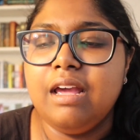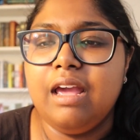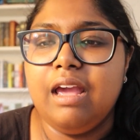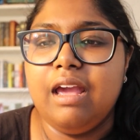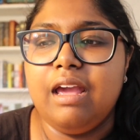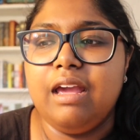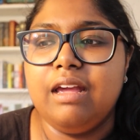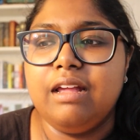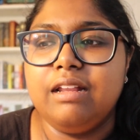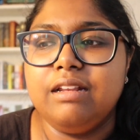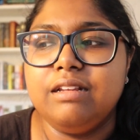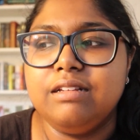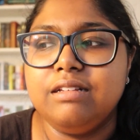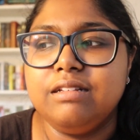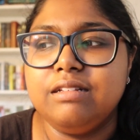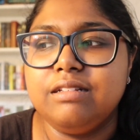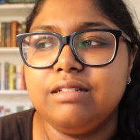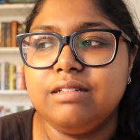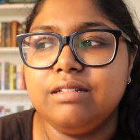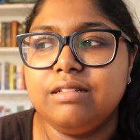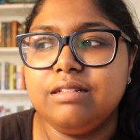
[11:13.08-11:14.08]

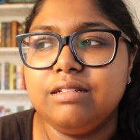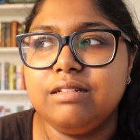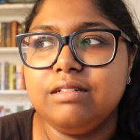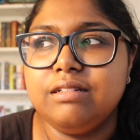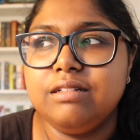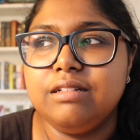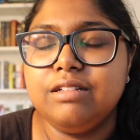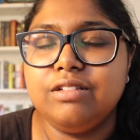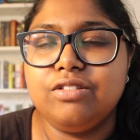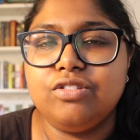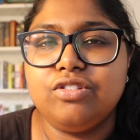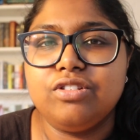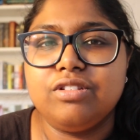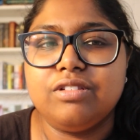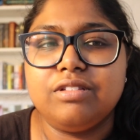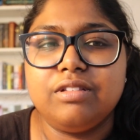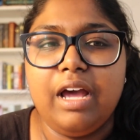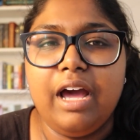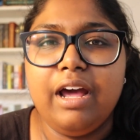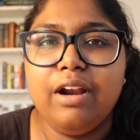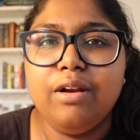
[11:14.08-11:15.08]
And it's
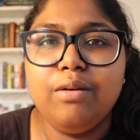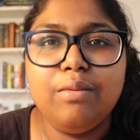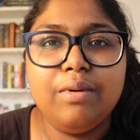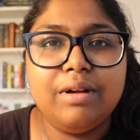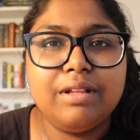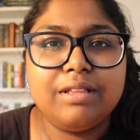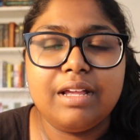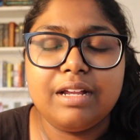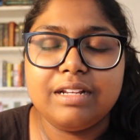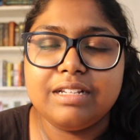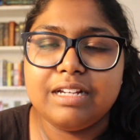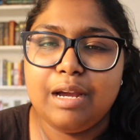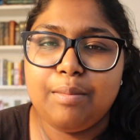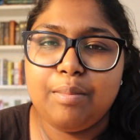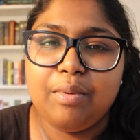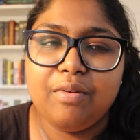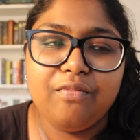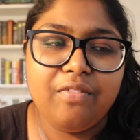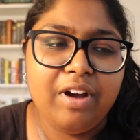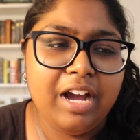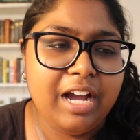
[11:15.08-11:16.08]
just, I don't want that type
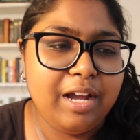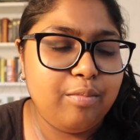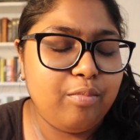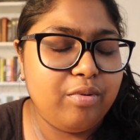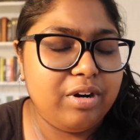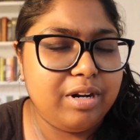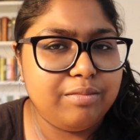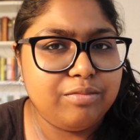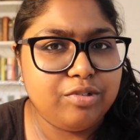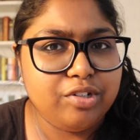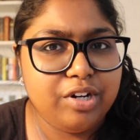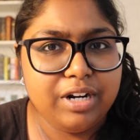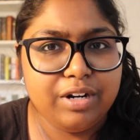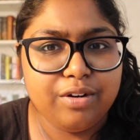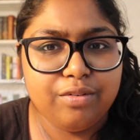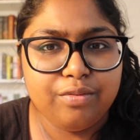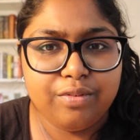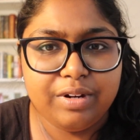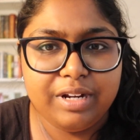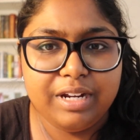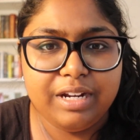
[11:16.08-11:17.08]
of vibe when I'm trying
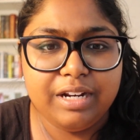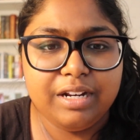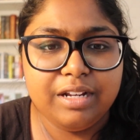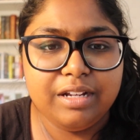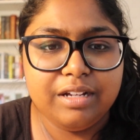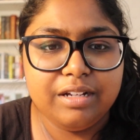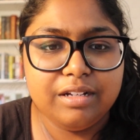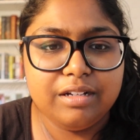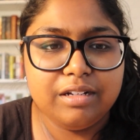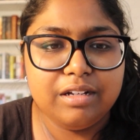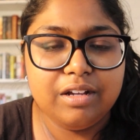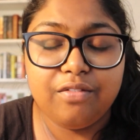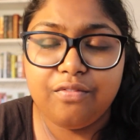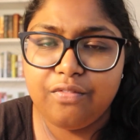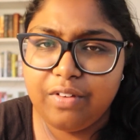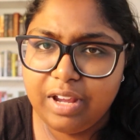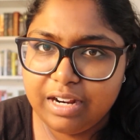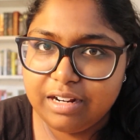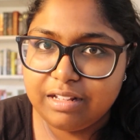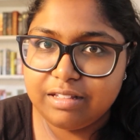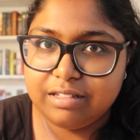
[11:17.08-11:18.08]
to read a
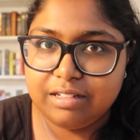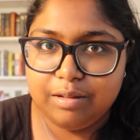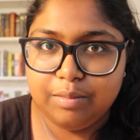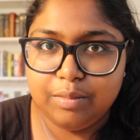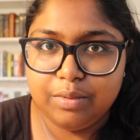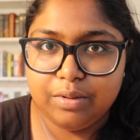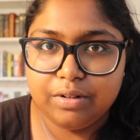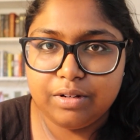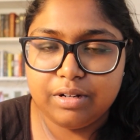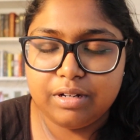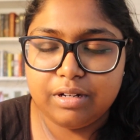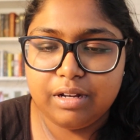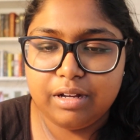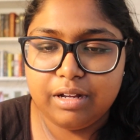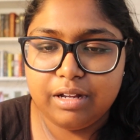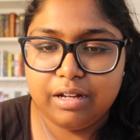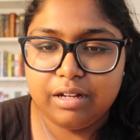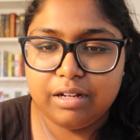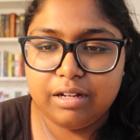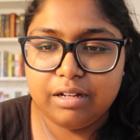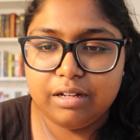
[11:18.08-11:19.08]
fantasy book.
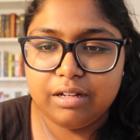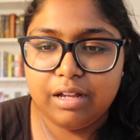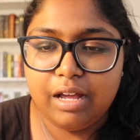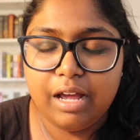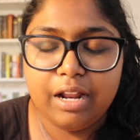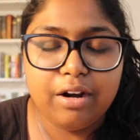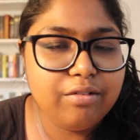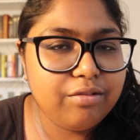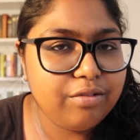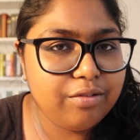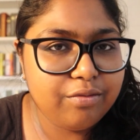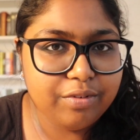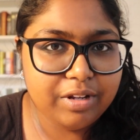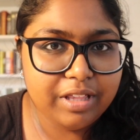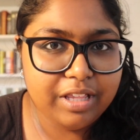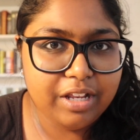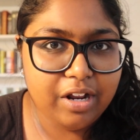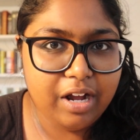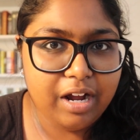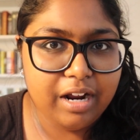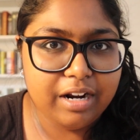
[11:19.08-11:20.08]
I don't
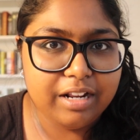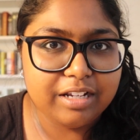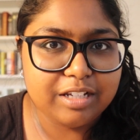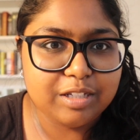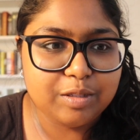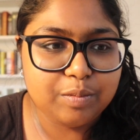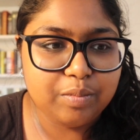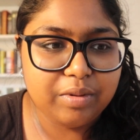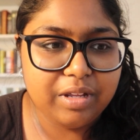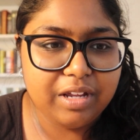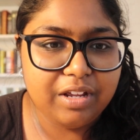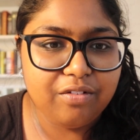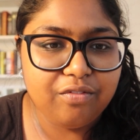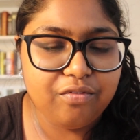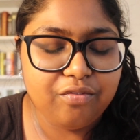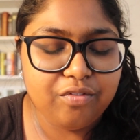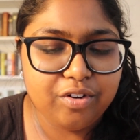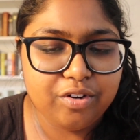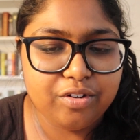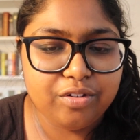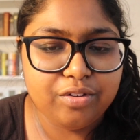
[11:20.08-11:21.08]
really know how to explain
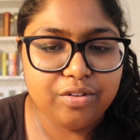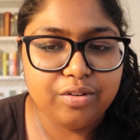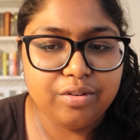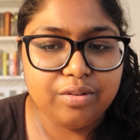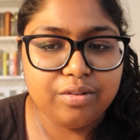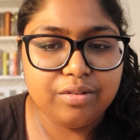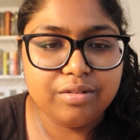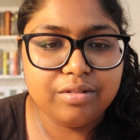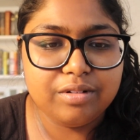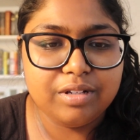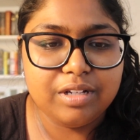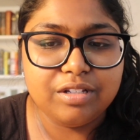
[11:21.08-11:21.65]
further.